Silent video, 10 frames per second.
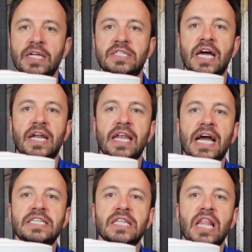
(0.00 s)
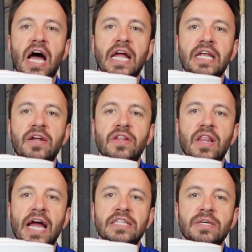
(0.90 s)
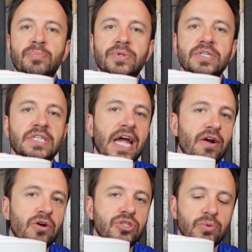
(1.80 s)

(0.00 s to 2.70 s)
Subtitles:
It's got a nice line here that lines up with this arrow,